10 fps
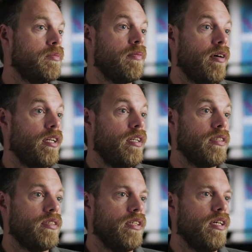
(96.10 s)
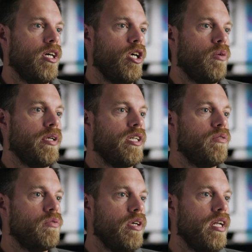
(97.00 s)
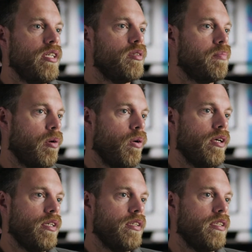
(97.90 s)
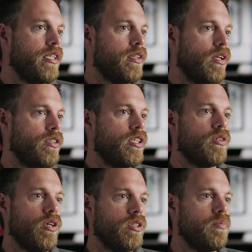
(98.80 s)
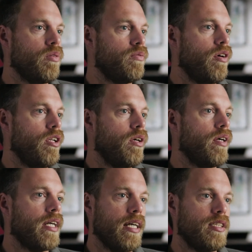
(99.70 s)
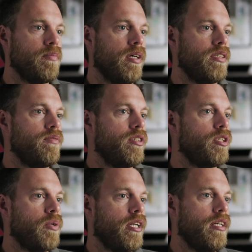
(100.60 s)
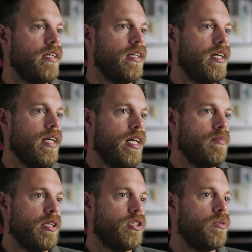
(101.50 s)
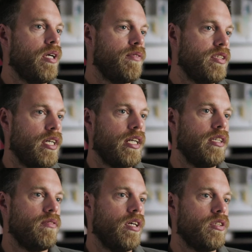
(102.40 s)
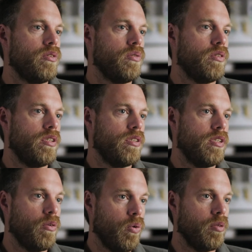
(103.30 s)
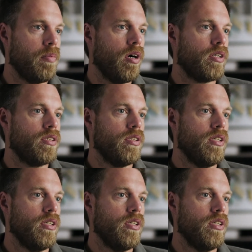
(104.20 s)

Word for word: provided us, we can really deploy the technology across the portfolio and customize it very quickly and make sure we have exactly the right tools in, in all the parks